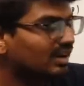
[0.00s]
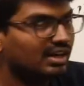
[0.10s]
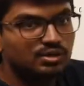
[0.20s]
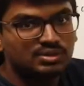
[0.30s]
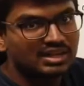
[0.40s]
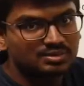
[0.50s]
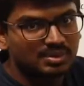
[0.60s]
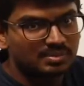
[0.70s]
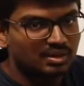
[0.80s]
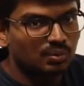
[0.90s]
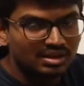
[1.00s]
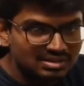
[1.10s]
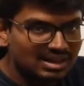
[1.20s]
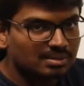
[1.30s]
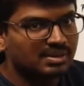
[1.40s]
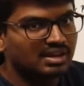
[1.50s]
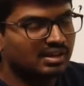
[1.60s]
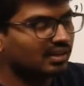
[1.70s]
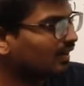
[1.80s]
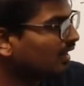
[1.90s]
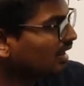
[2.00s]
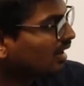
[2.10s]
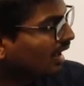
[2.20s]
when I do the experiment. What is happening?